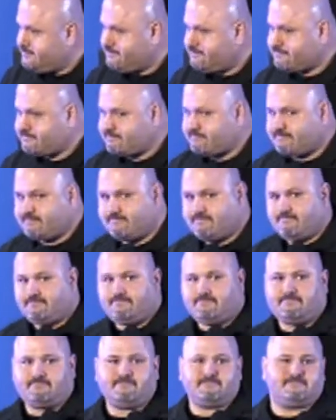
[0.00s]

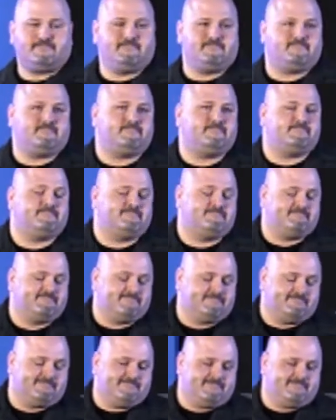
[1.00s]
(silence)